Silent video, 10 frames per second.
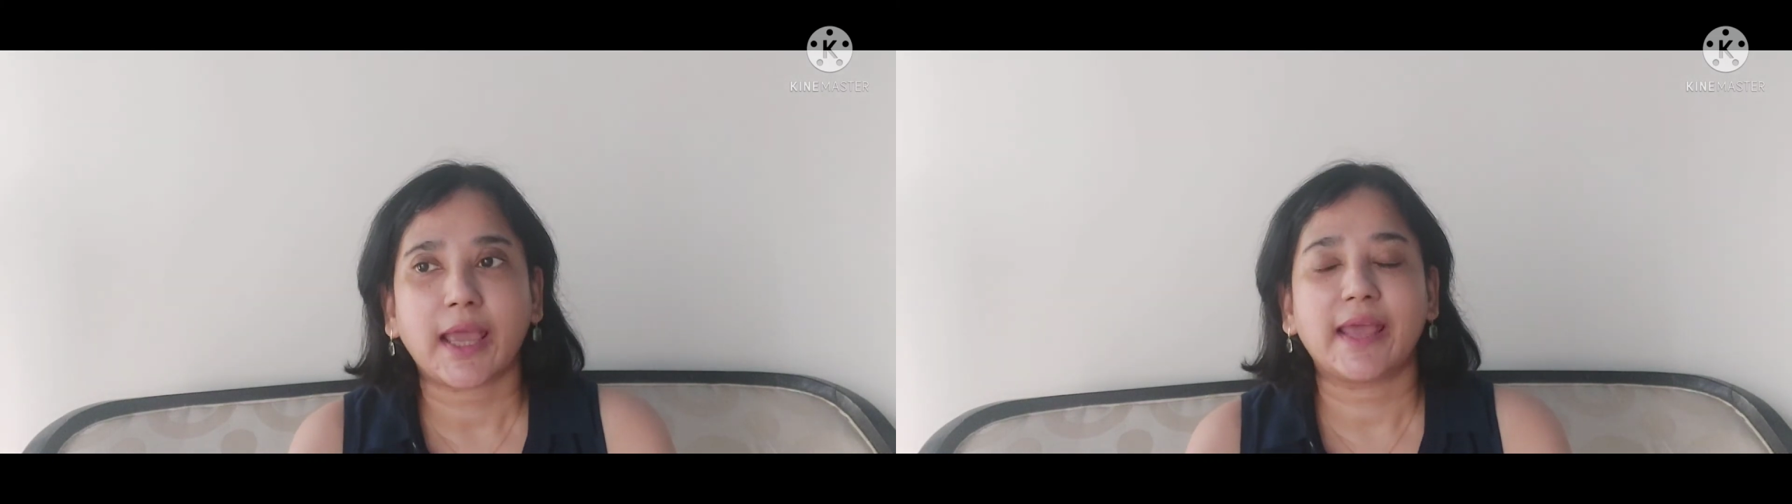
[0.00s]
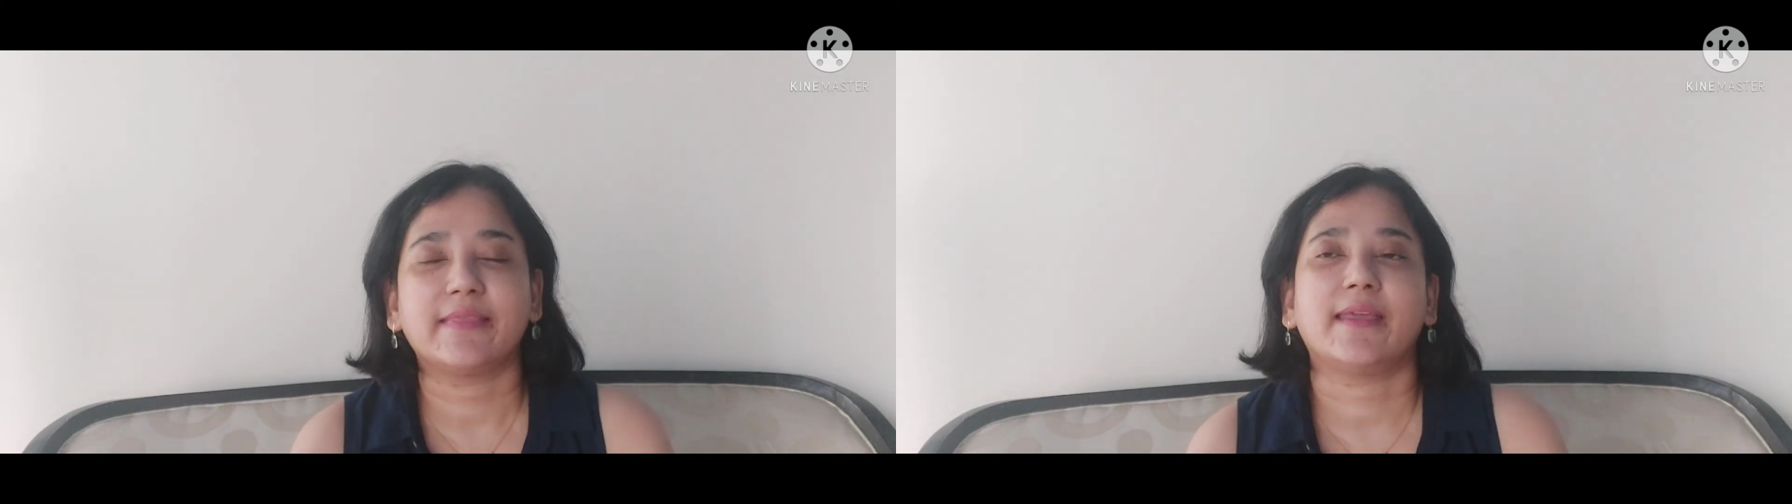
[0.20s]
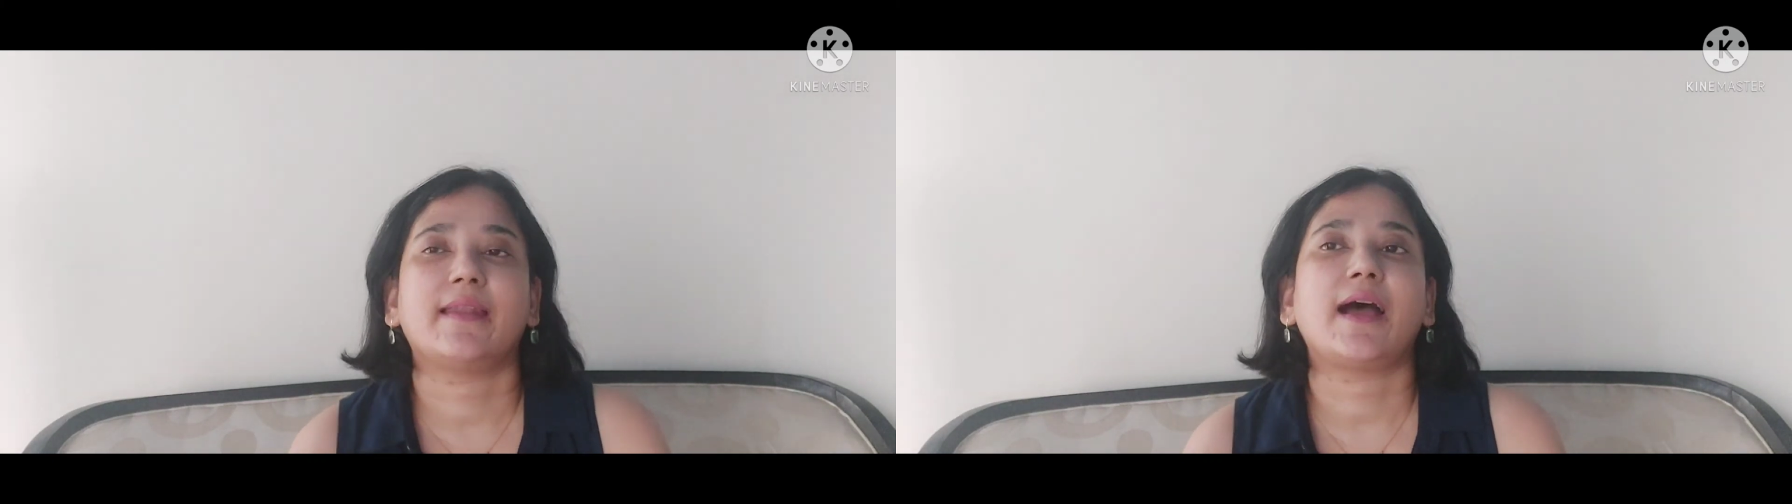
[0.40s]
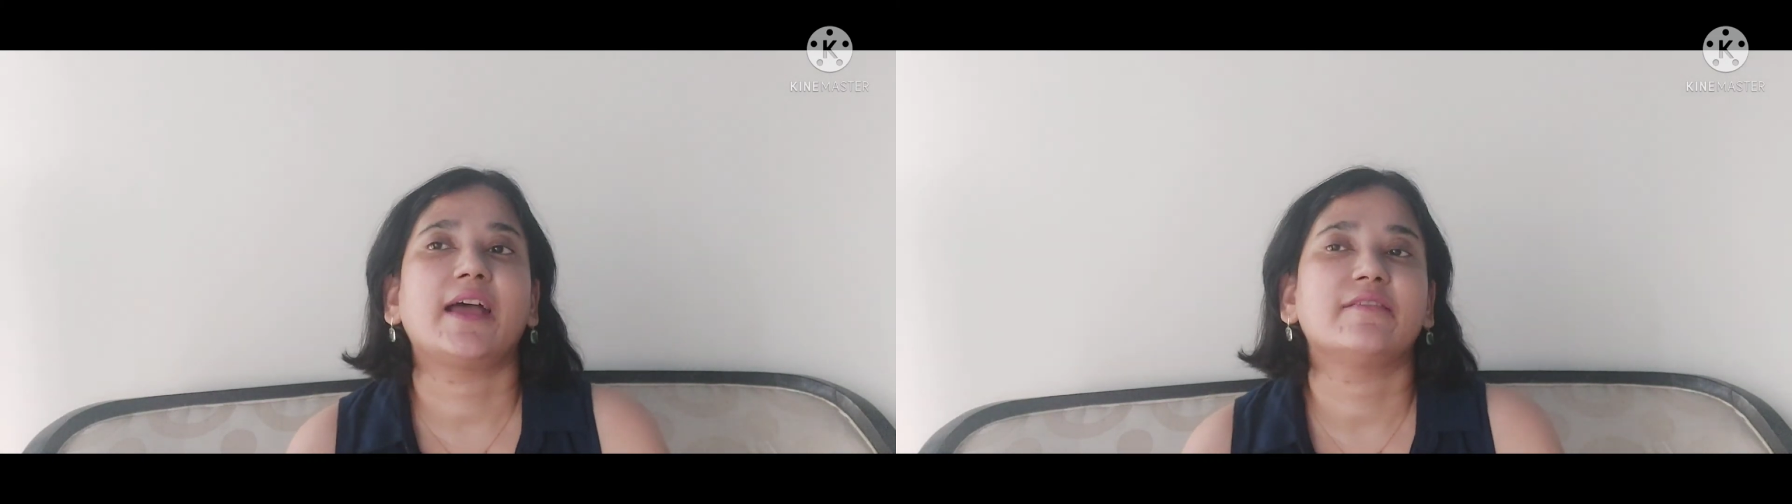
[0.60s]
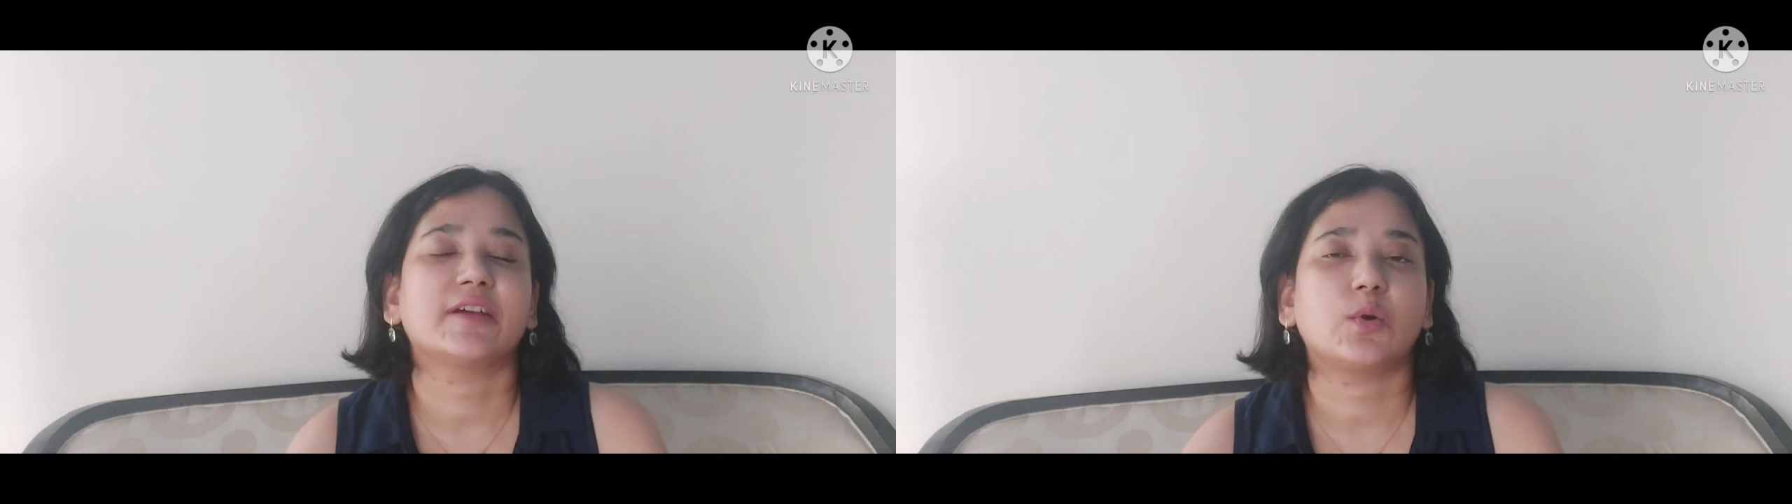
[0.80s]
and then I
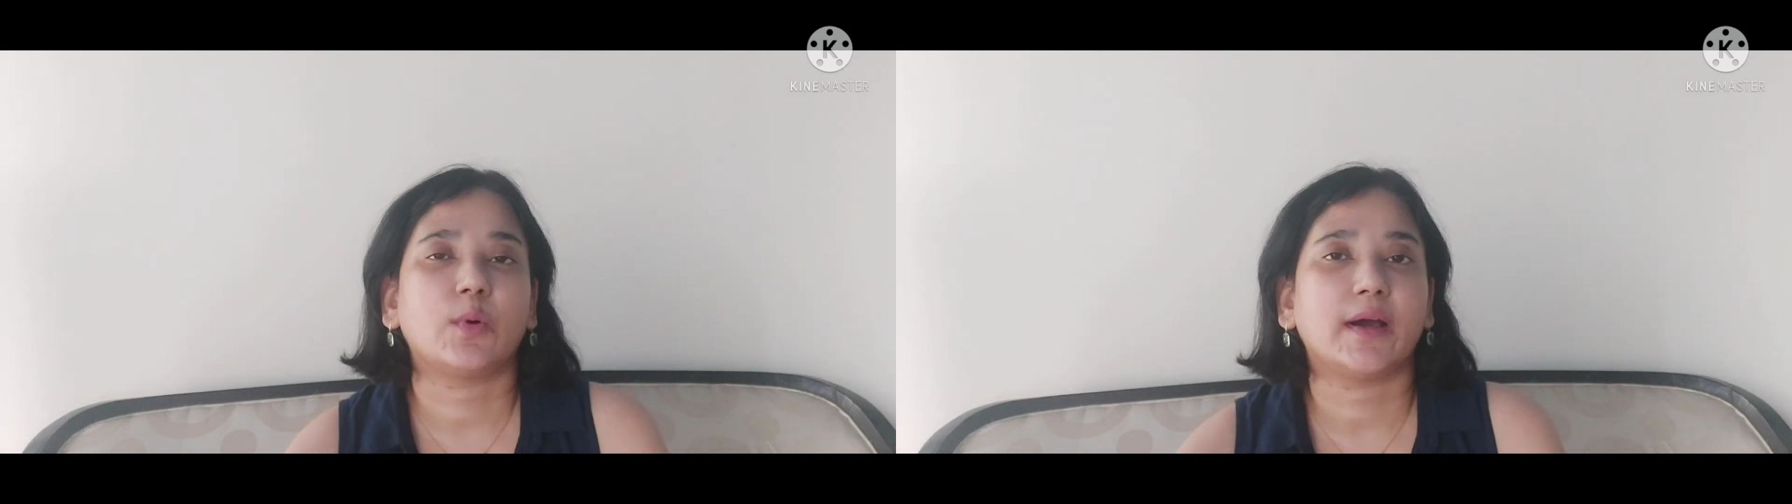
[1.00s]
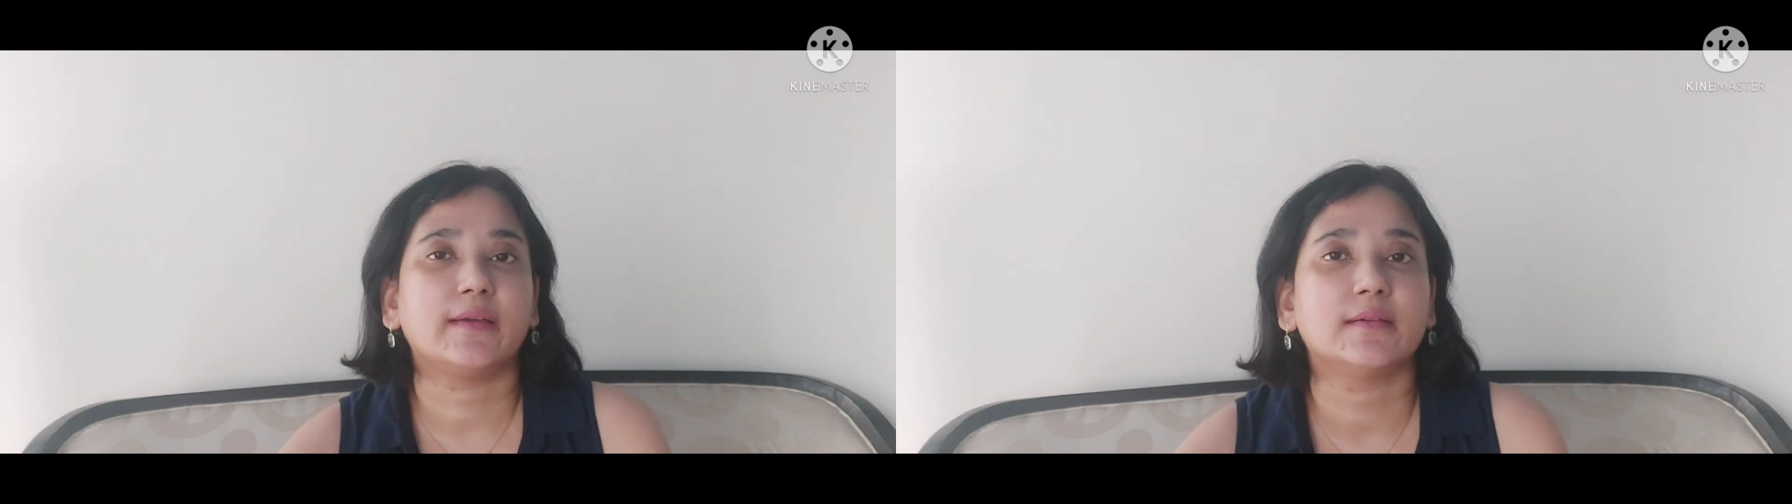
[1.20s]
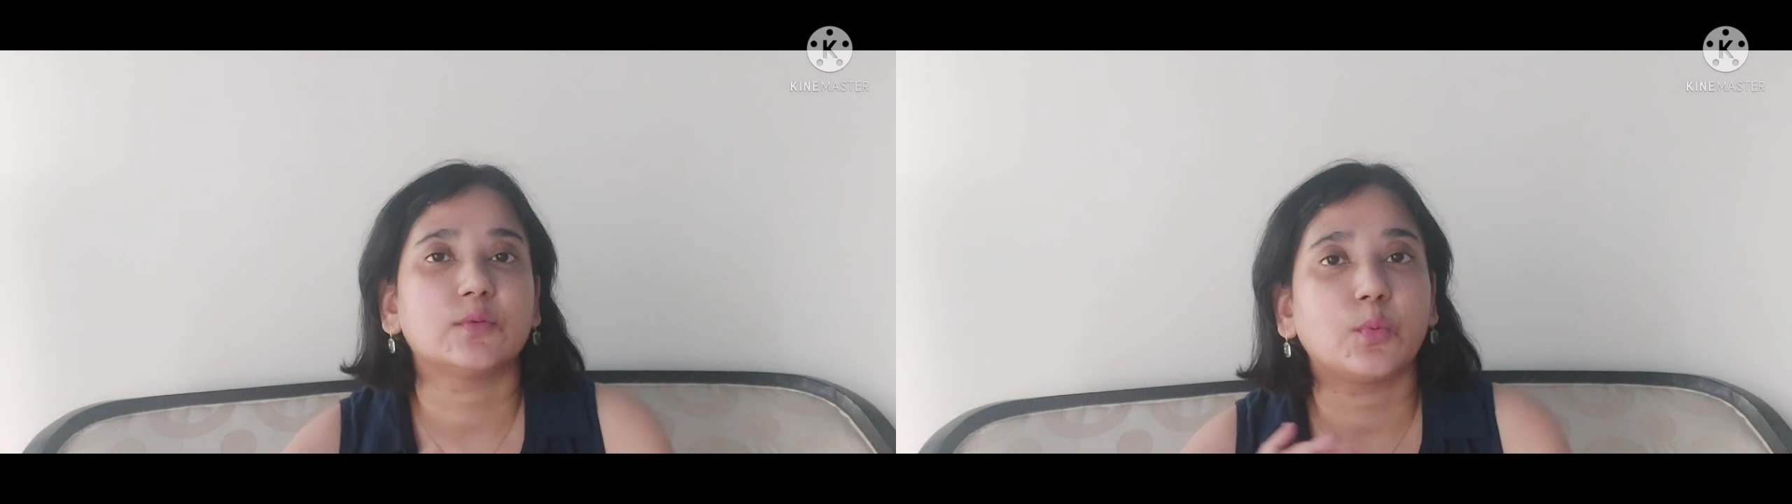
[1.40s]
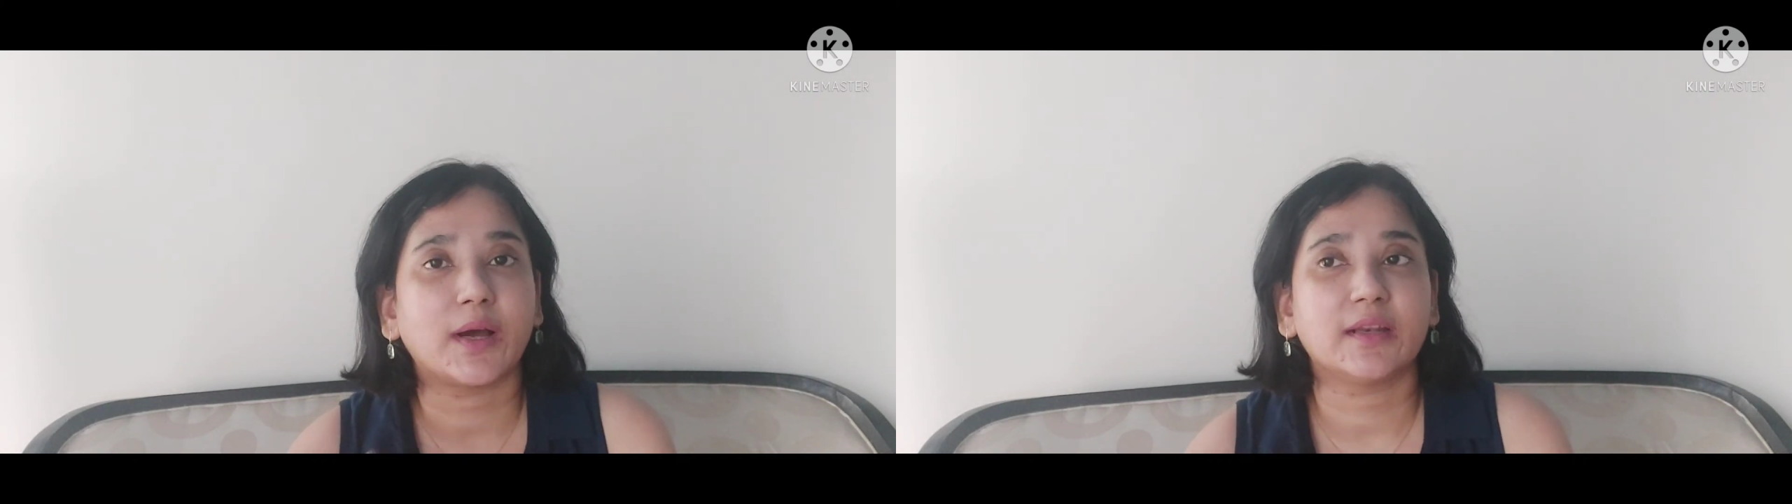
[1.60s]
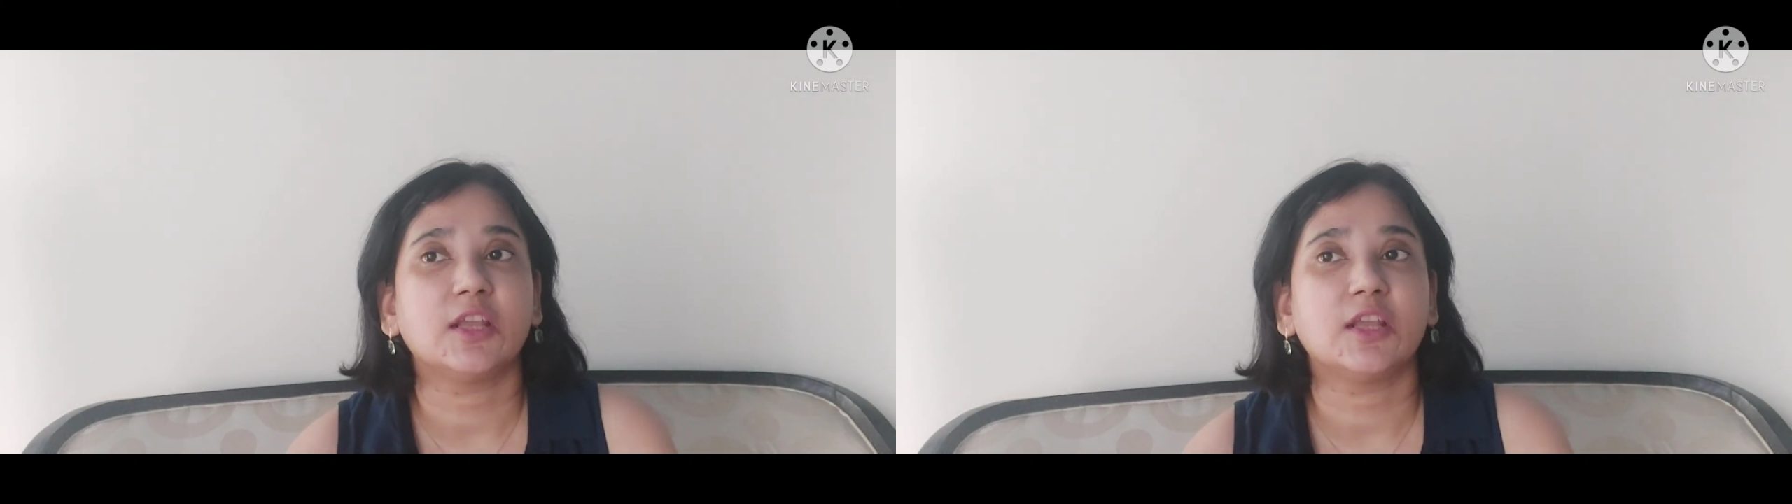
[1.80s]
have acquired 1